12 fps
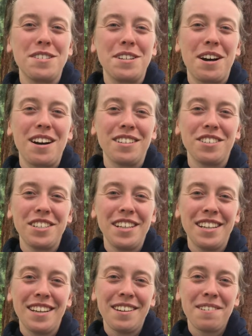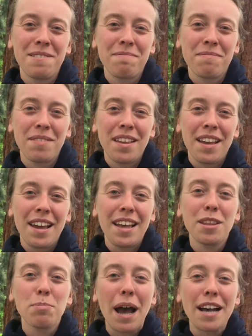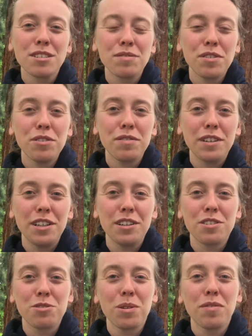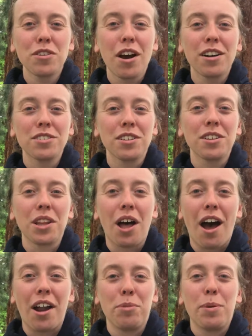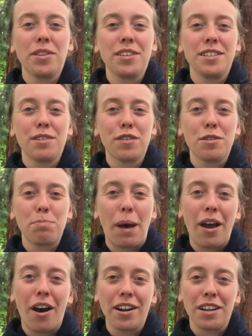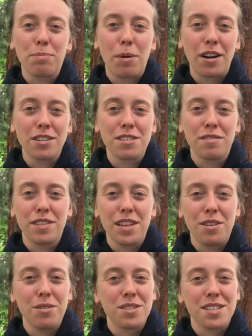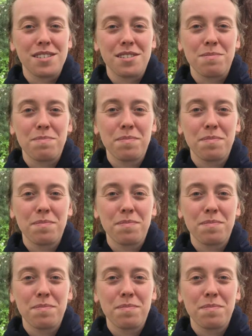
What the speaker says: ecology. In the past few videos, we've talked a lot about the different biotic parts of the ecosystem.